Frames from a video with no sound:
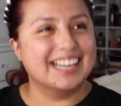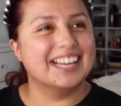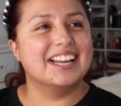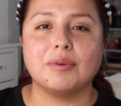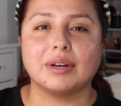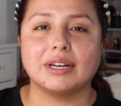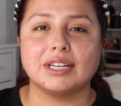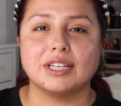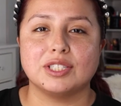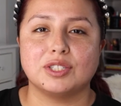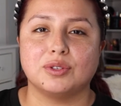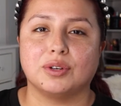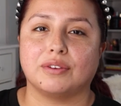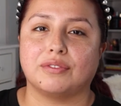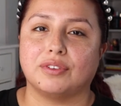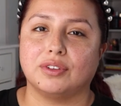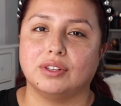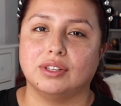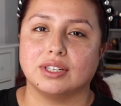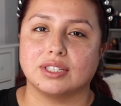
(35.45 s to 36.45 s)
I wanted to do
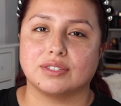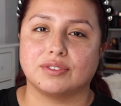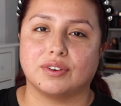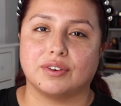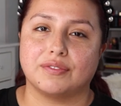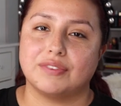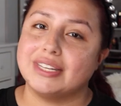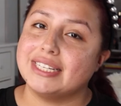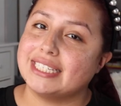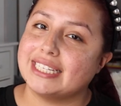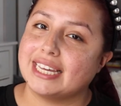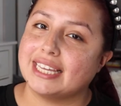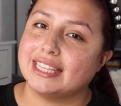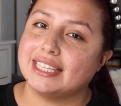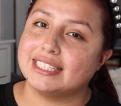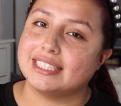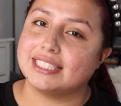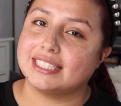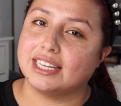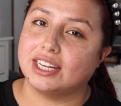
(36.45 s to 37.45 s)
a few looks for V-Day
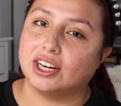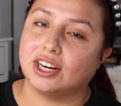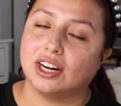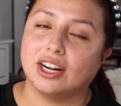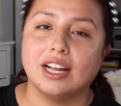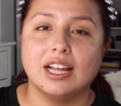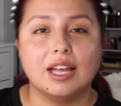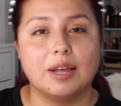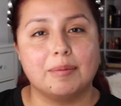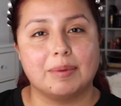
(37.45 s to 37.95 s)
this year